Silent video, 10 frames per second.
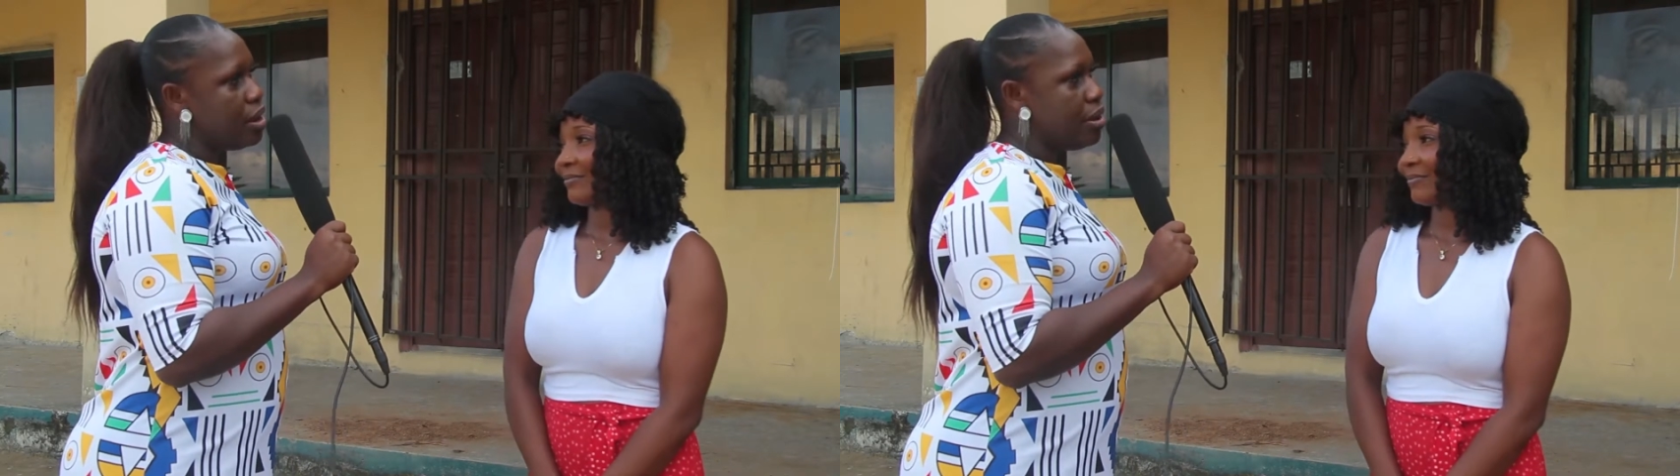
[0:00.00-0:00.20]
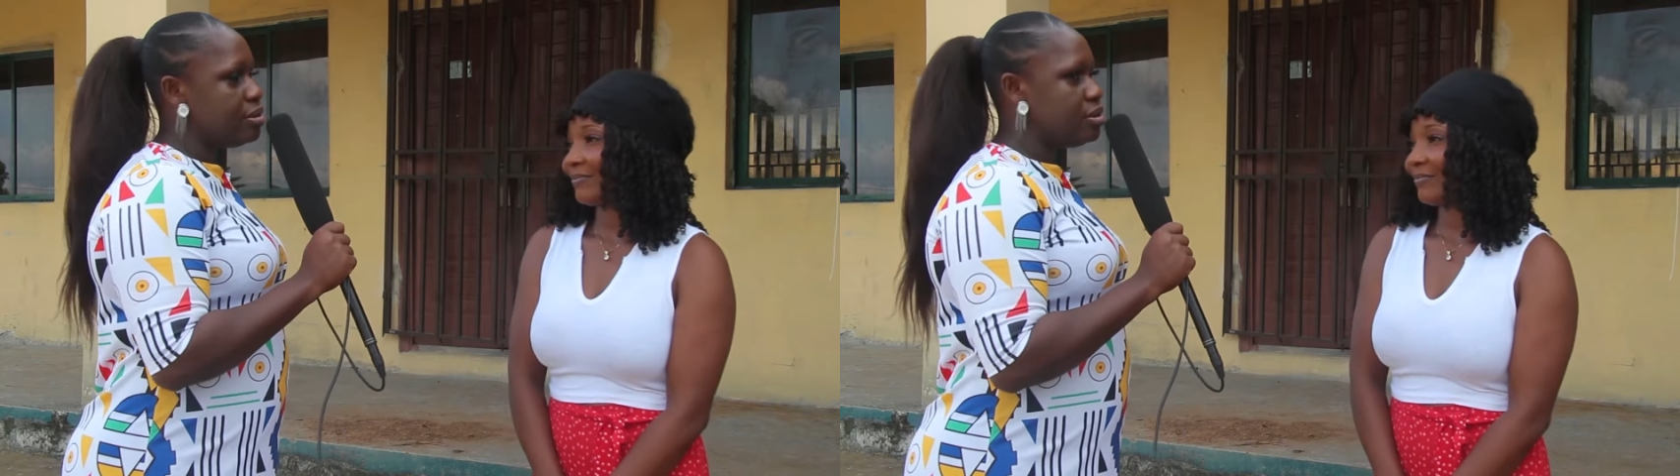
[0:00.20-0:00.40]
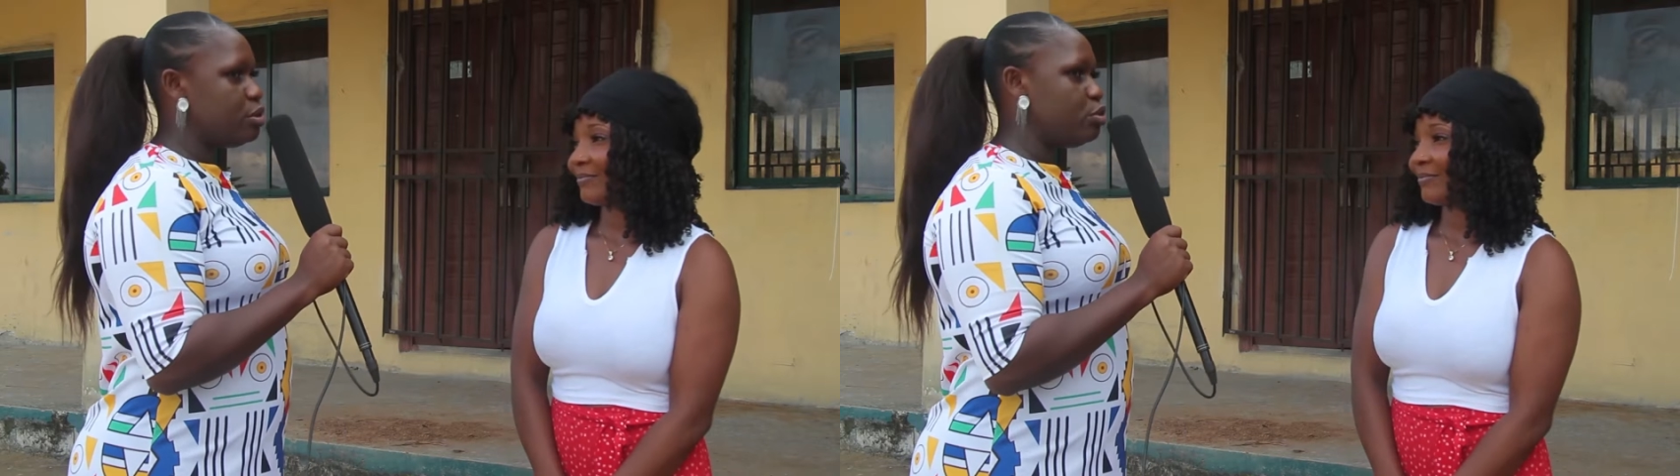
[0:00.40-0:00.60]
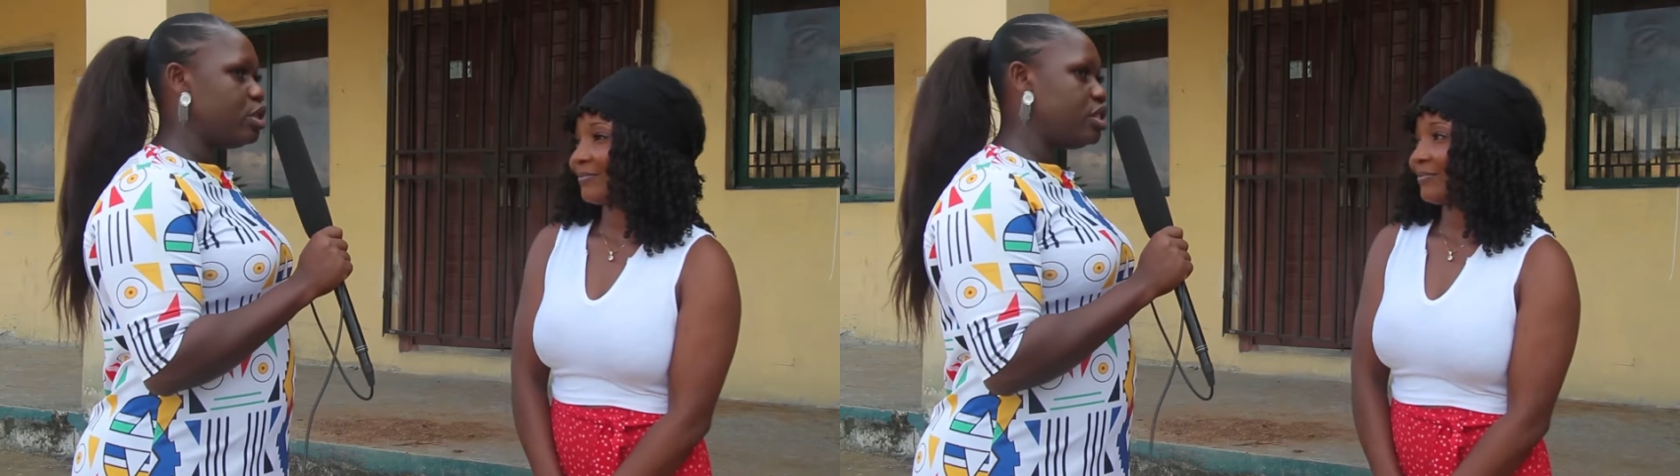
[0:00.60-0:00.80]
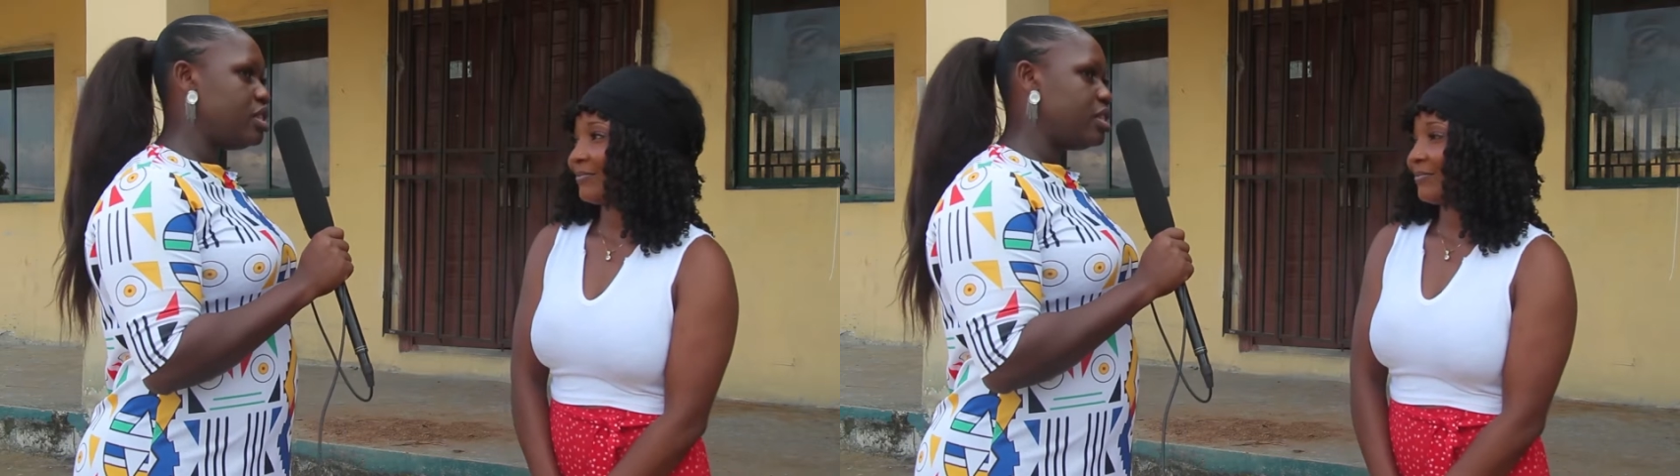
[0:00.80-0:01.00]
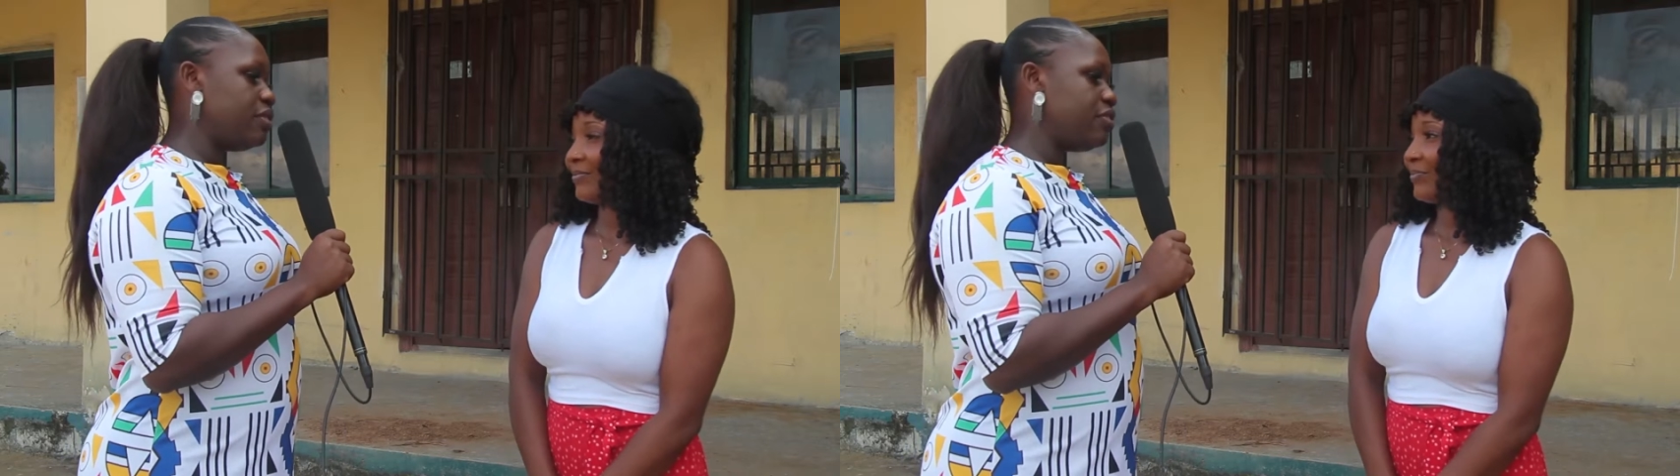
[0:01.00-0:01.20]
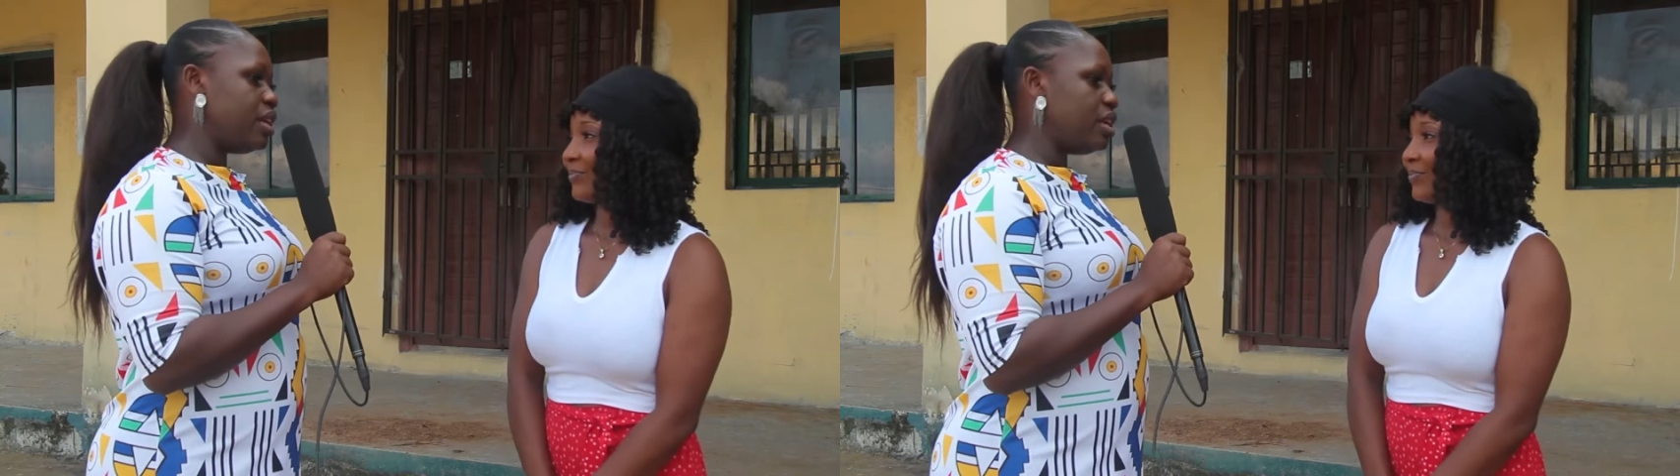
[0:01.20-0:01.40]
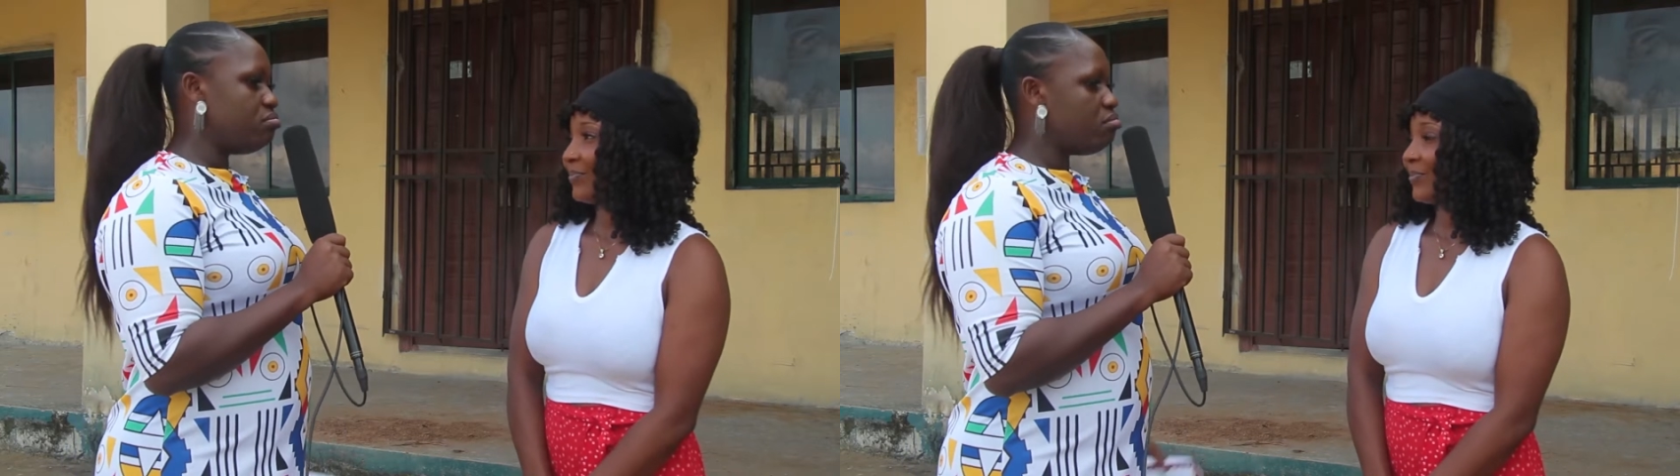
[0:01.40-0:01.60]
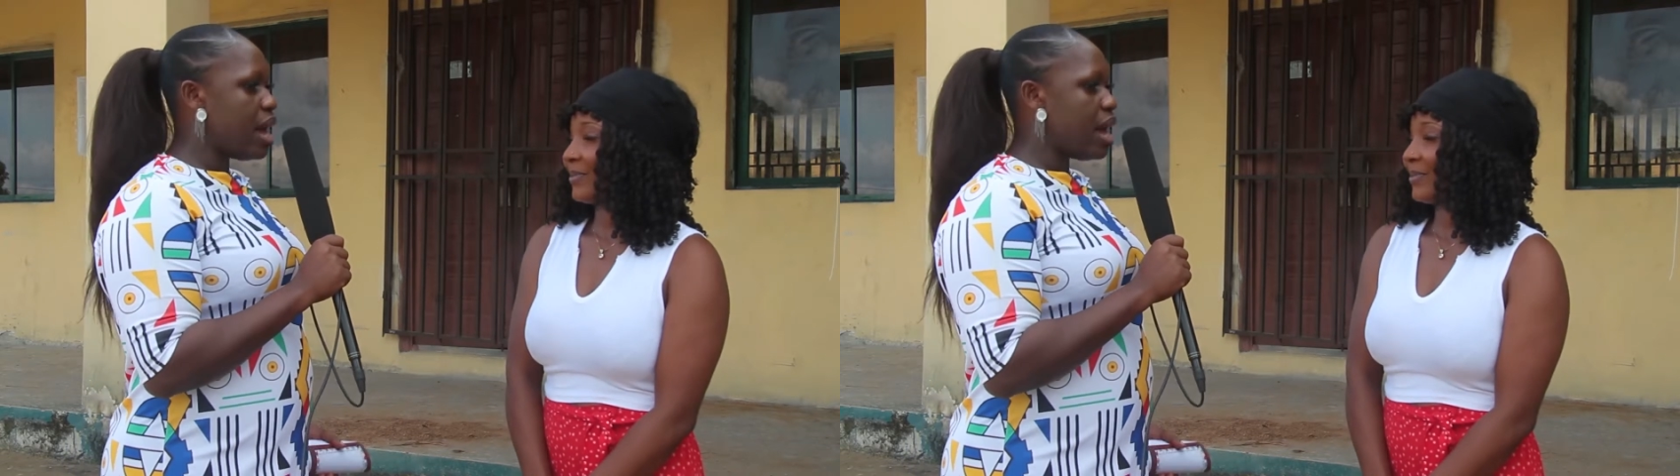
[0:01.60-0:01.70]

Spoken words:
around the street this evening